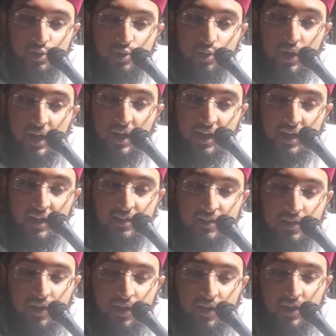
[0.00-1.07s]

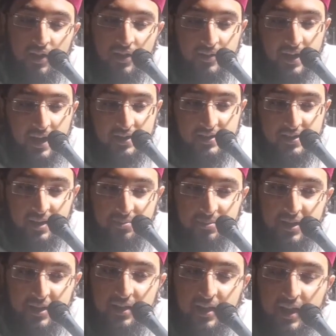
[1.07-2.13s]
du'as are
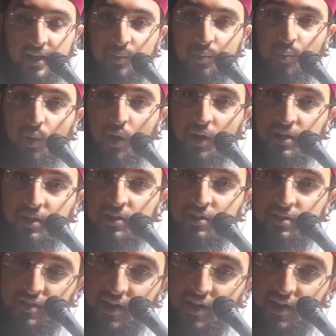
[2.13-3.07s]
accepted. And one